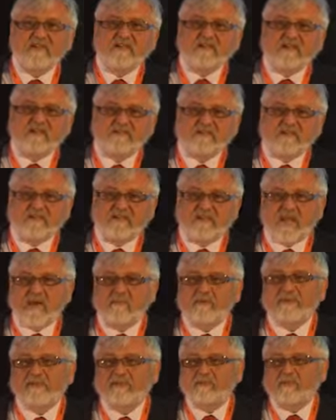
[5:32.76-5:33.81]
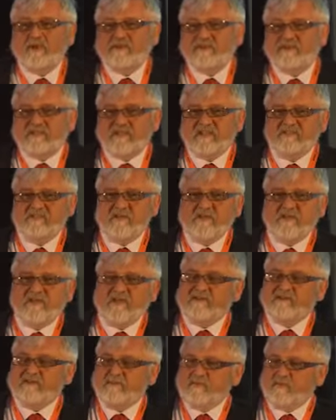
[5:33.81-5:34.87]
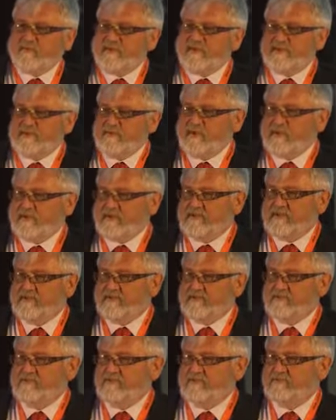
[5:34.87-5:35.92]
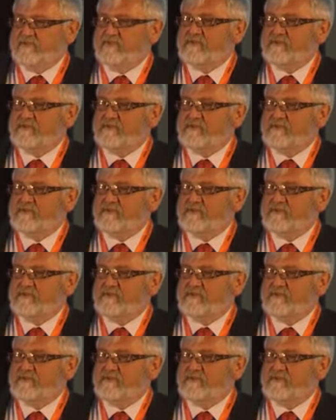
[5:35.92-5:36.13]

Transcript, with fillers: is that the capital budget has been cut from 20 million to